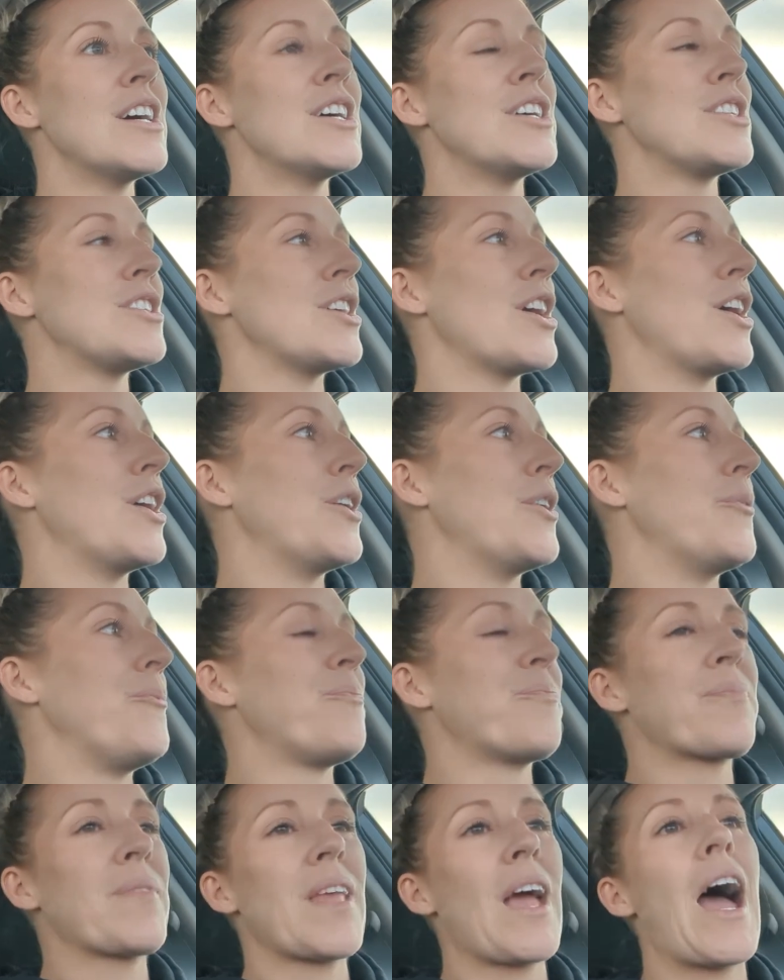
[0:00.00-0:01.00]
So
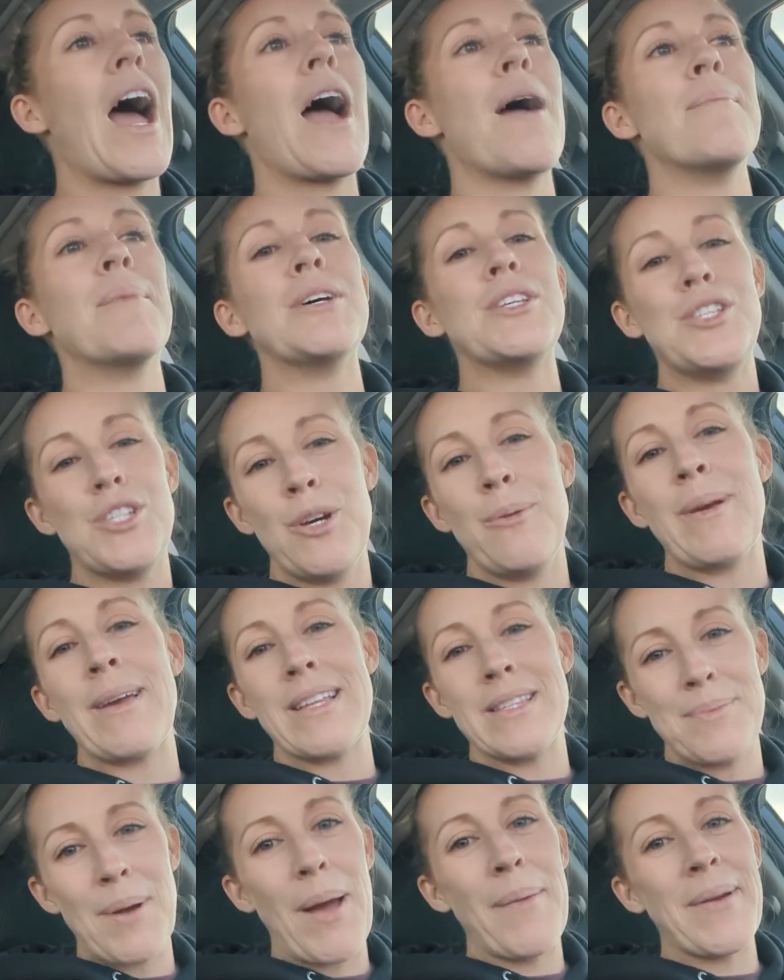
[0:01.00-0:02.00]
I'm assuming
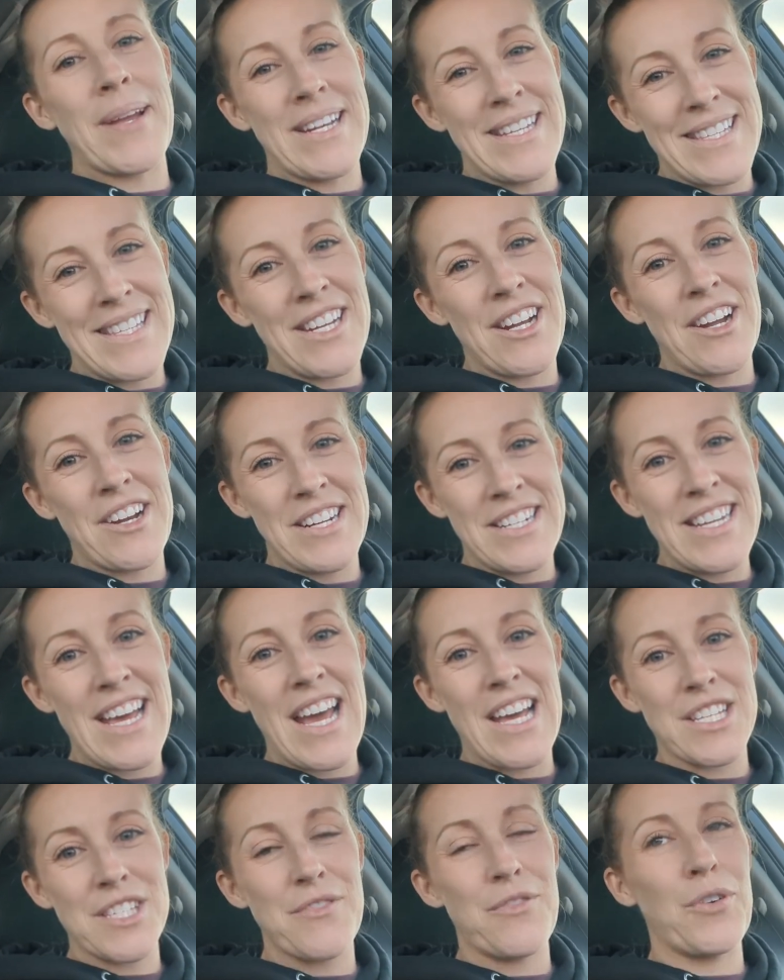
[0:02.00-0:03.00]
it's probably going to sit on a
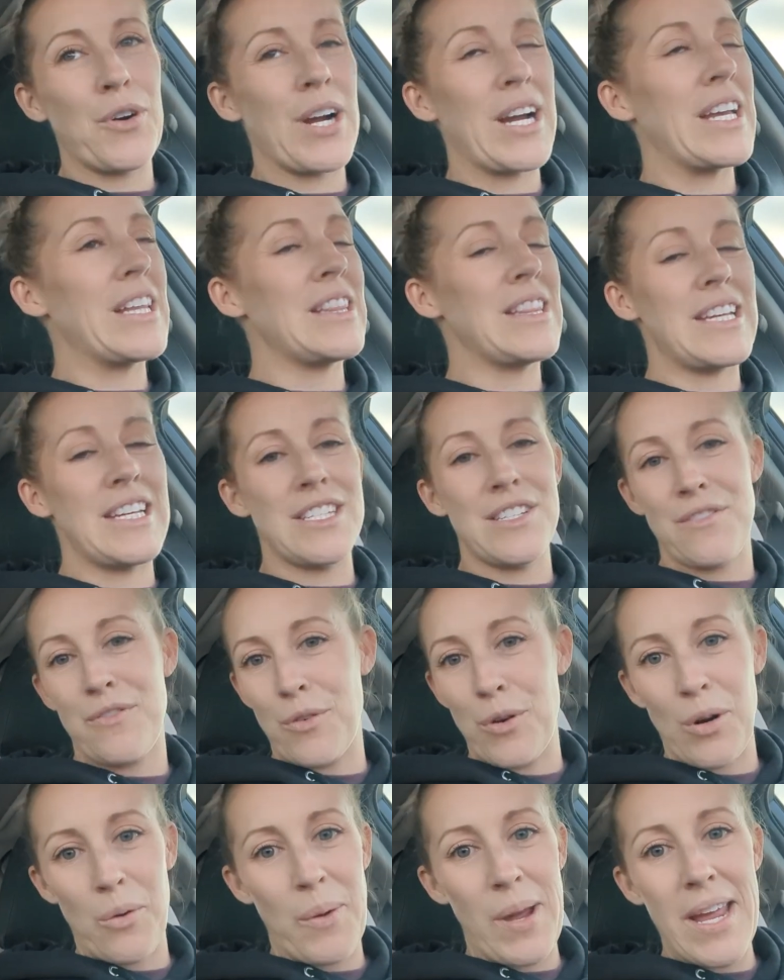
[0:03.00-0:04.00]
desk for at least
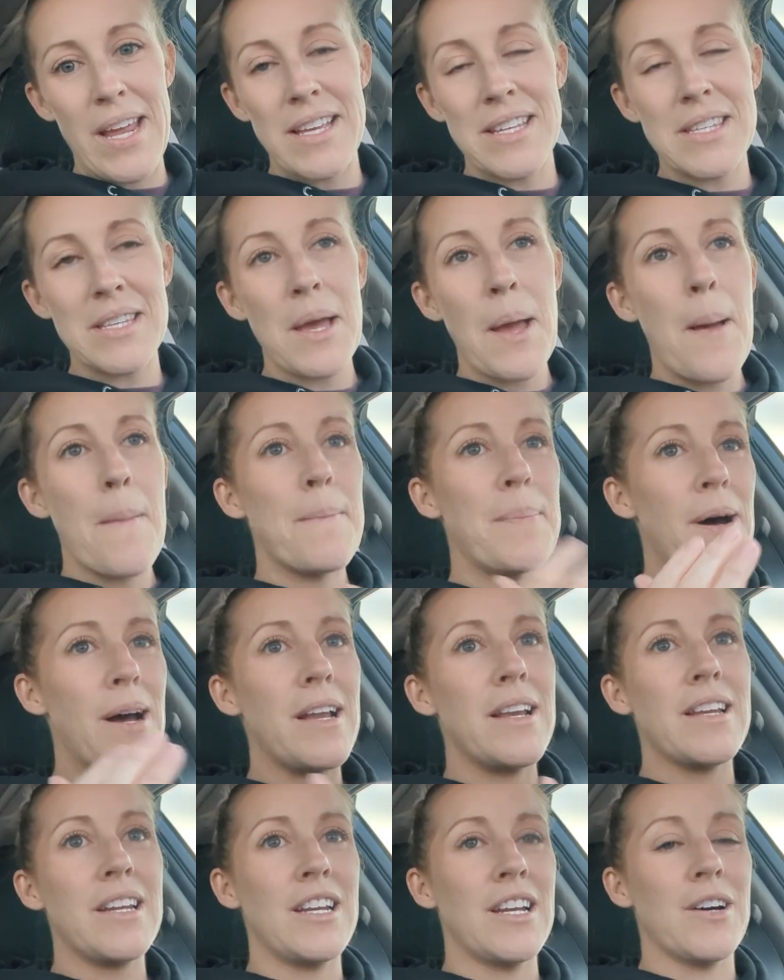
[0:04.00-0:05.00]
4 weeks, but
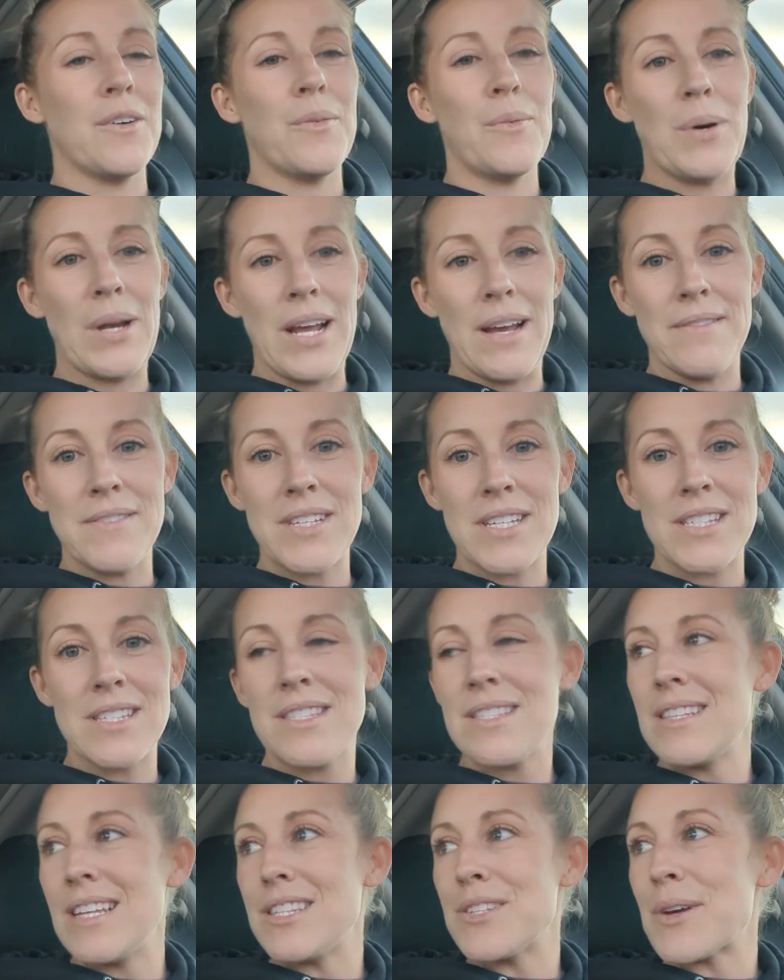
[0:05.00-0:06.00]
you know, whatever.
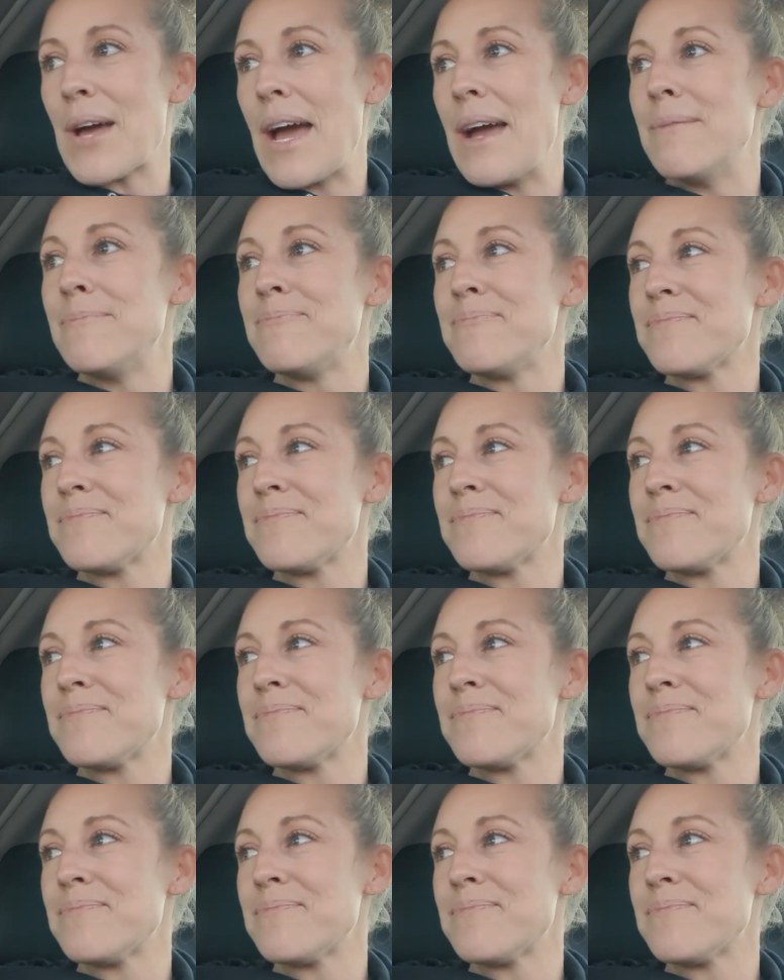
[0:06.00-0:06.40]
That's okay.